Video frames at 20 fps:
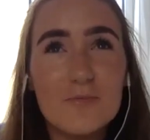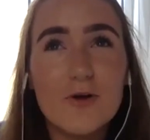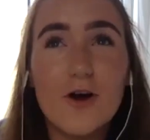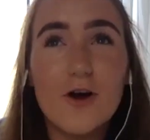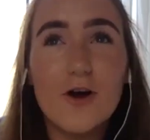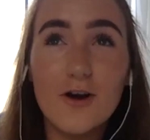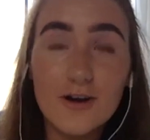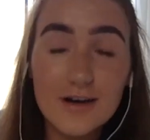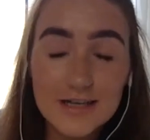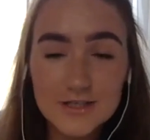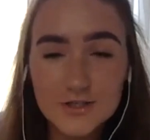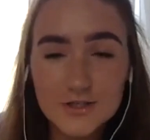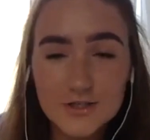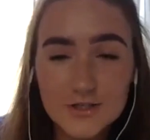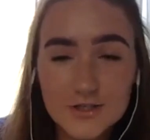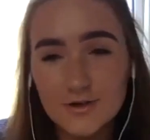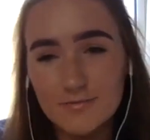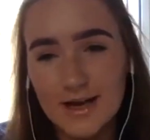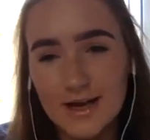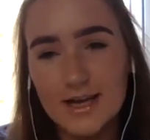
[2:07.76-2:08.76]
I'm currently
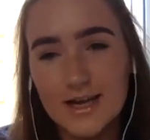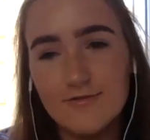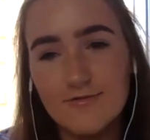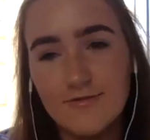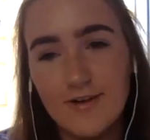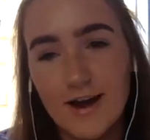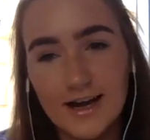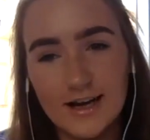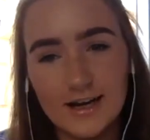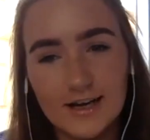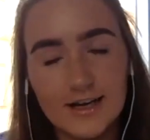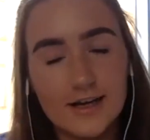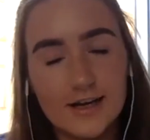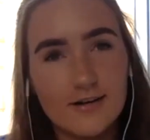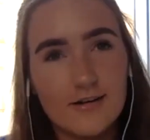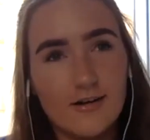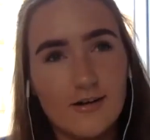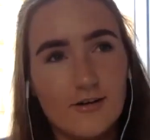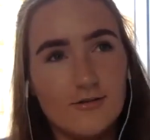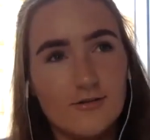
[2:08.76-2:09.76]
doing my final
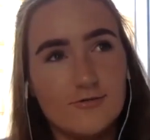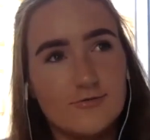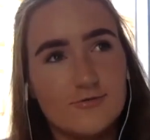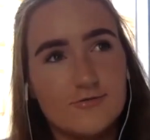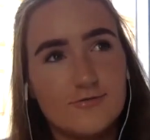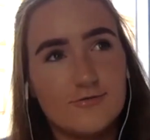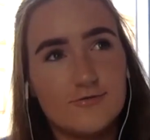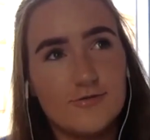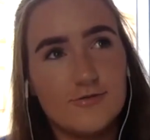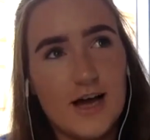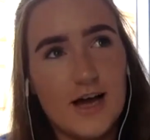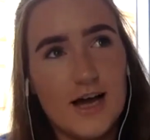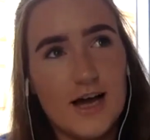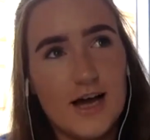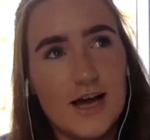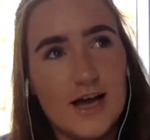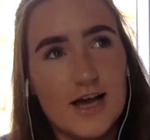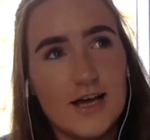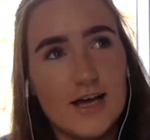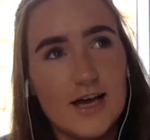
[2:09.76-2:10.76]
year of
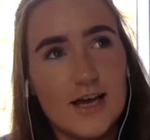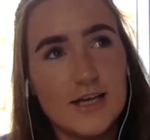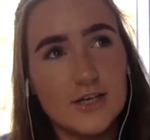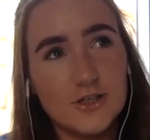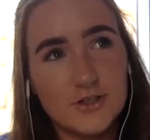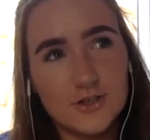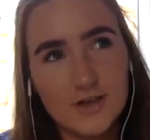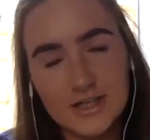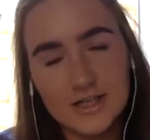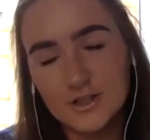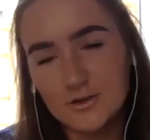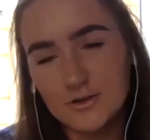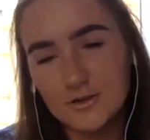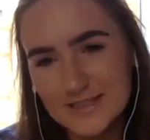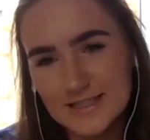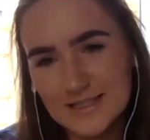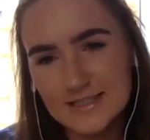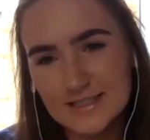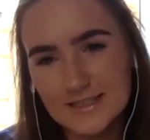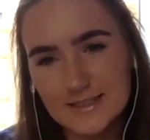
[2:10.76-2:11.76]
international
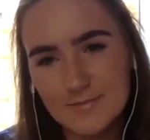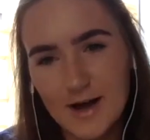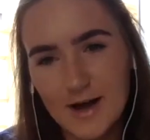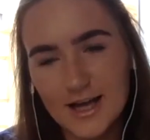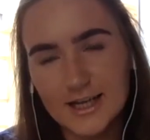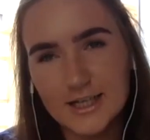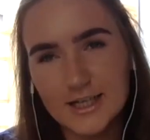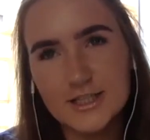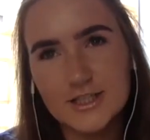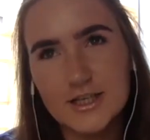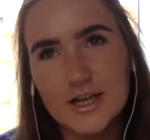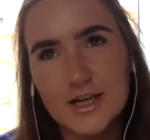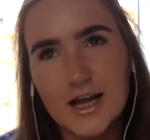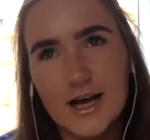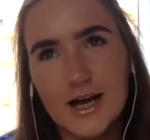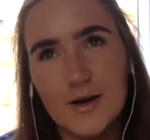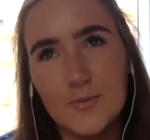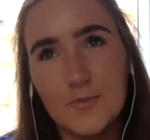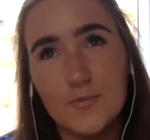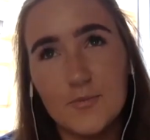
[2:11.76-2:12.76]
business in Spanish
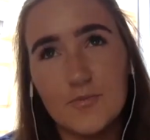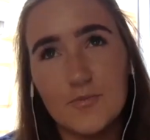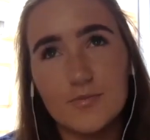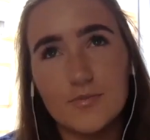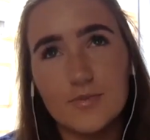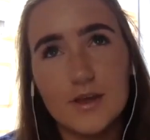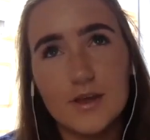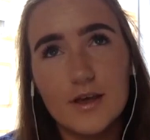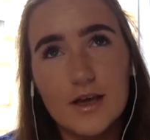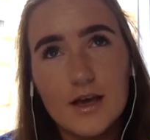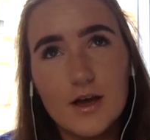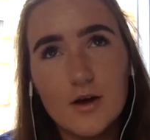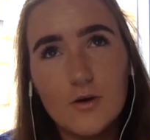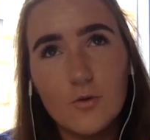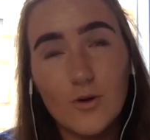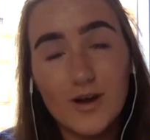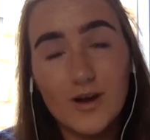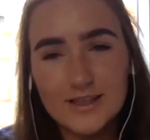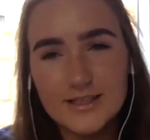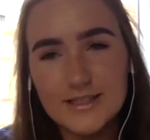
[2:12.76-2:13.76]

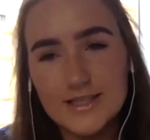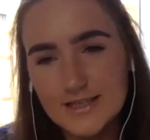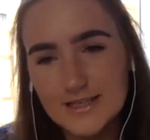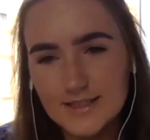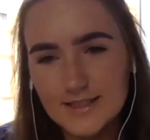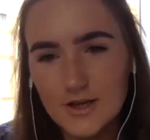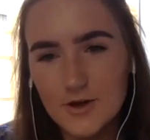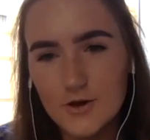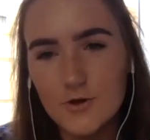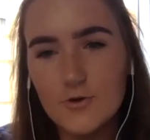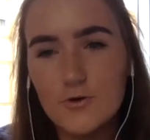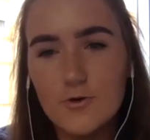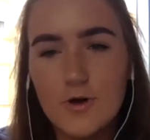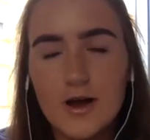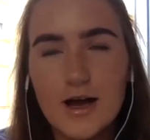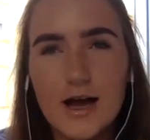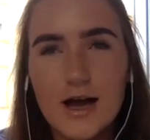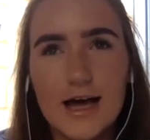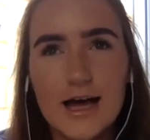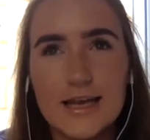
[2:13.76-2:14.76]
with DCU,
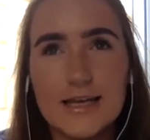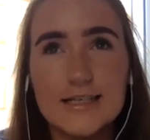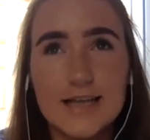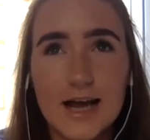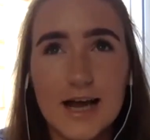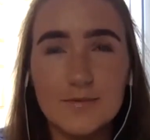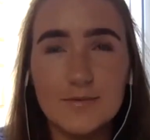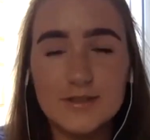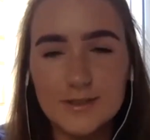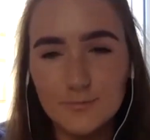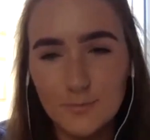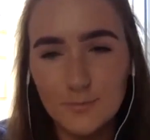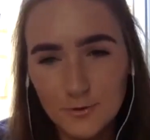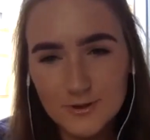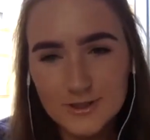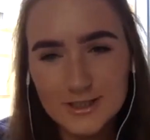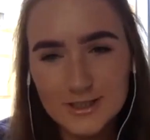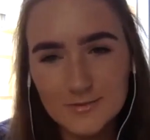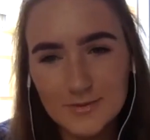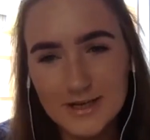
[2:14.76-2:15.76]
and I'm
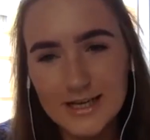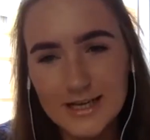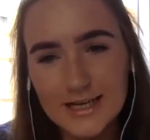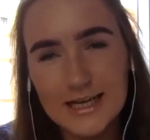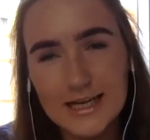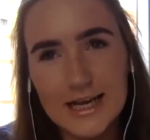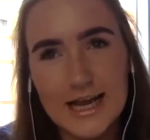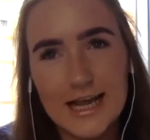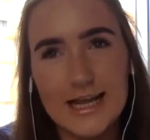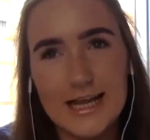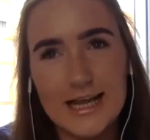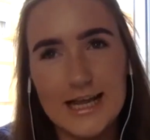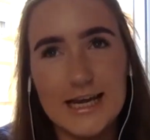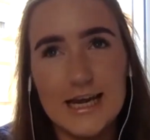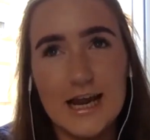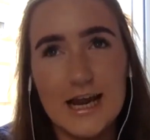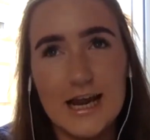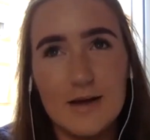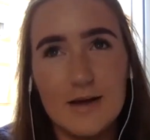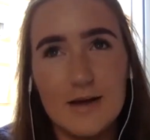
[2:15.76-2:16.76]
supposed to be
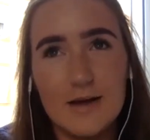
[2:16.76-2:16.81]
in